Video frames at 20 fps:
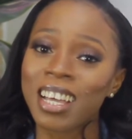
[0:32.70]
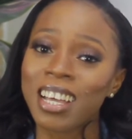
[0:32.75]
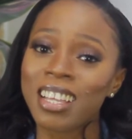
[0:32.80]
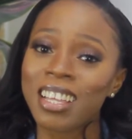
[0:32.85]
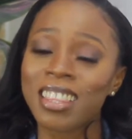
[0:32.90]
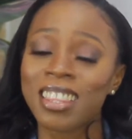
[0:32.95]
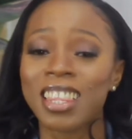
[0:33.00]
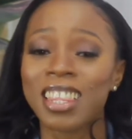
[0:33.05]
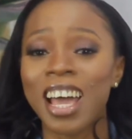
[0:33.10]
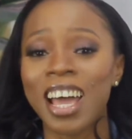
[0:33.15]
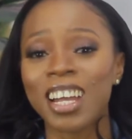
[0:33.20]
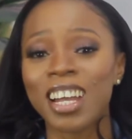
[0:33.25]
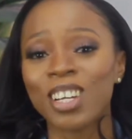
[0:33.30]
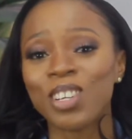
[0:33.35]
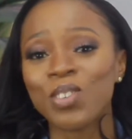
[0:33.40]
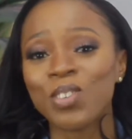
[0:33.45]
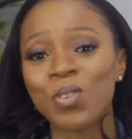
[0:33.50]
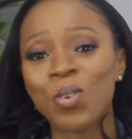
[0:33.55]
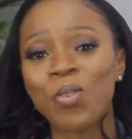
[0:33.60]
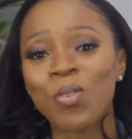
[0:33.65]
that
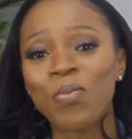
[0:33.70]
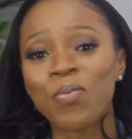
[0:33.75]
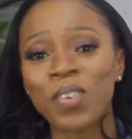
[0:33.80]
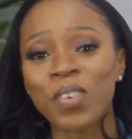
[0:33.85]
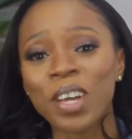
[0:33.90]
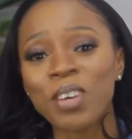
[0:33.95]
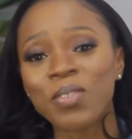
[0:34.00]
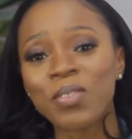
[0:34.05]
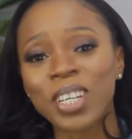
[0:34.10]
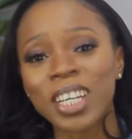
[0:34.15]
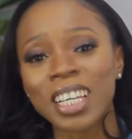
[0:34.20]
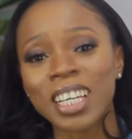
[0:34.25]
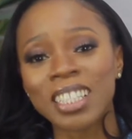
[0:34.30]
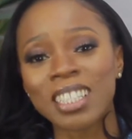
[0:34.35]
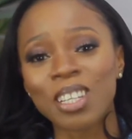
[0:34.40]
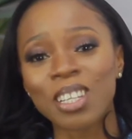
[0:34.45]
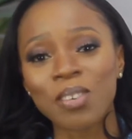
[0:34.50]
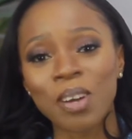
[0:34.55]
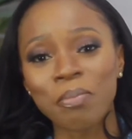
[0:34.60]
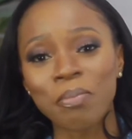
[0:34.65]
your favorite
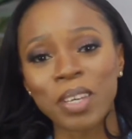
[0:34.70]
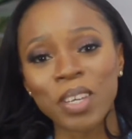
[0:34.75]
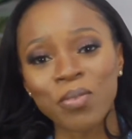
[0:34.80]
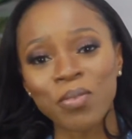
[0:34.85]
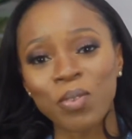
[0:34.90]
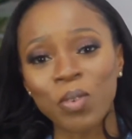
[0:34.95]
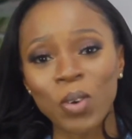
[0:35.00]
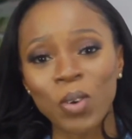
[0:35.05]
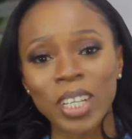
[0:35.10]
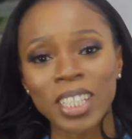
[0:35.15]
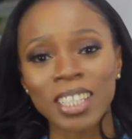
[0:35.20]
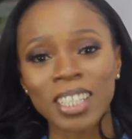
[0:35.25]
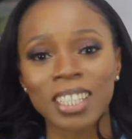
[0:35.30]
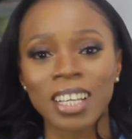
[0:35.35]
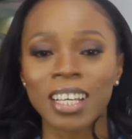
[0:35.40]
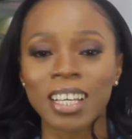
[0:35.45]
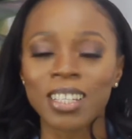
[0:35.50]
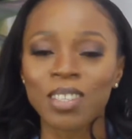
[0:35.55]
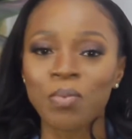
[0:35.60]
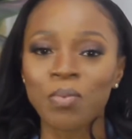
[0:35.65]
Instagram
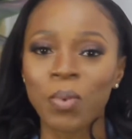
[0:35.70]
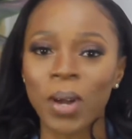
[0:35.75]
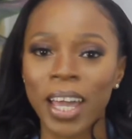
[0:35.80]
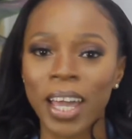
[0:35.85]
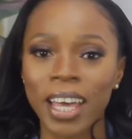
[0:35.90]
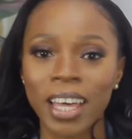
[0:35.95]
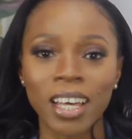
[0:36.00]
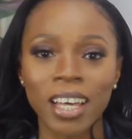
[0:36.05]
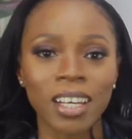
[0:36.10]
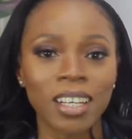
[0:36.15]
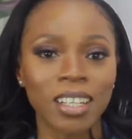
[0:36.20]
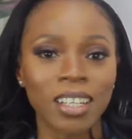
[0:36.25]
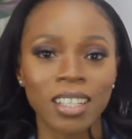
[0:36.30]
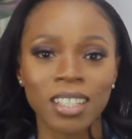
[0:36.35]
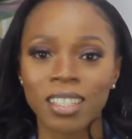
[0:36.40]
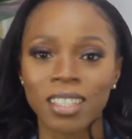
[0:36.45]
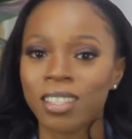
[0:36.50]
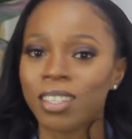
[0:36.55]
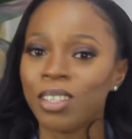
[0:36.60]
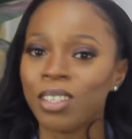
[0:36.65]
influencers wear
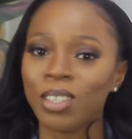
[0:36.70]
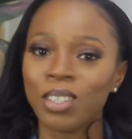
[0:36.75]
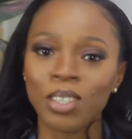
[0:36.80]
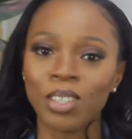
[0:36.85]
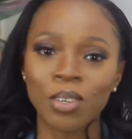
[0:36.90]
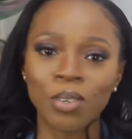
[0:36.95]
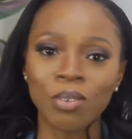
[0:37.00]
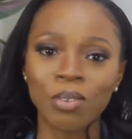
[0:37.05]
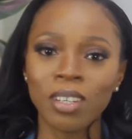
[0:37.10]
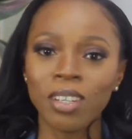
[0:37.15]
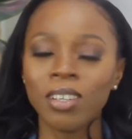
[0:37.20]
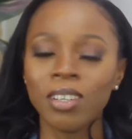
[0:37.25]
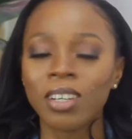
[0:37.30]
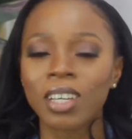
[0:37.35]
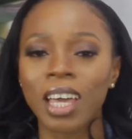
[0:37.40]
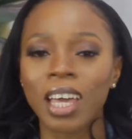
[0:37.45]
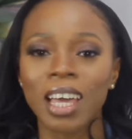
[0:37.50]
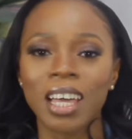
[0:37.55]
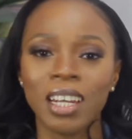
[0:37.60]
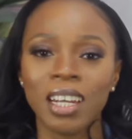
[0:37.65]
to, you know, look
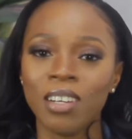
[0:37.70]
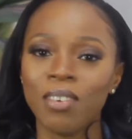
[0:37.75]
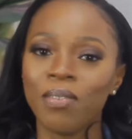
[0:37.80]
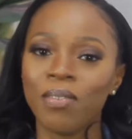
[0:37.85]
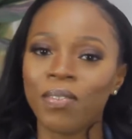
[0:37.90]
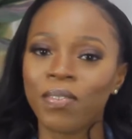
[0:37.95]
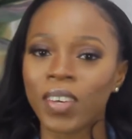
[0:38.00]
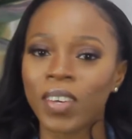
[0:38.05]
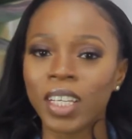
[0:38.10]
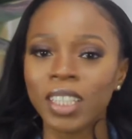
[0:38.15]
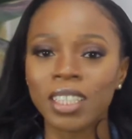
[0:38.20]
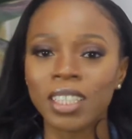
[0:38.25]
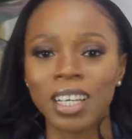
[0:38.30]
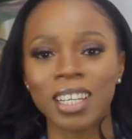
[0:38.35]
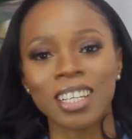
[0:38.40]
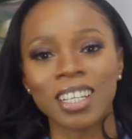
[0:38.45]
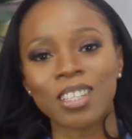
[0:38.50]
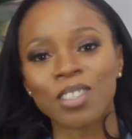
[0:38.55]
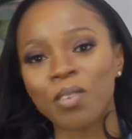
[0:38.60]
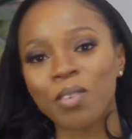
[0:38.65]
elevated
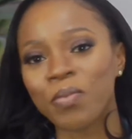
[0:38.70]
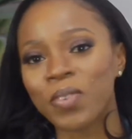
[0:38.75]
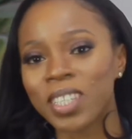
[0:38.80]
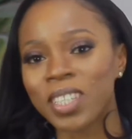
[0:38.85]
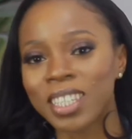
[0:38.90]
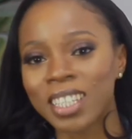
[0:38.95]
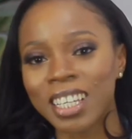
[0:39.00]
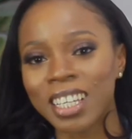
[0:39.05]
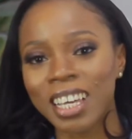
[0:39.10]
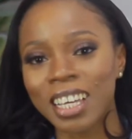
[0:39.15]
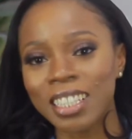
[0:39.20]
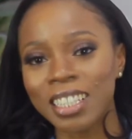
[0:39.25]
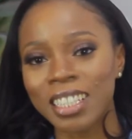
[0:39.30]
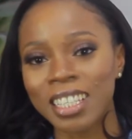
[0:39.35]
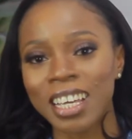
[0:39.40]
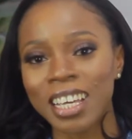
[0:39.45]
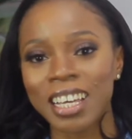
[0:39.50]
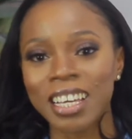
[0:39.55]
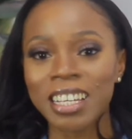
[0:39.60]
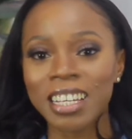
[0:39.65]
and
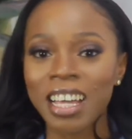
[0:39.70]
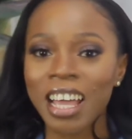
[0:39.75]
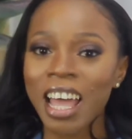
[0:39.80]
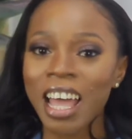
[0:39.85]
sophisticated.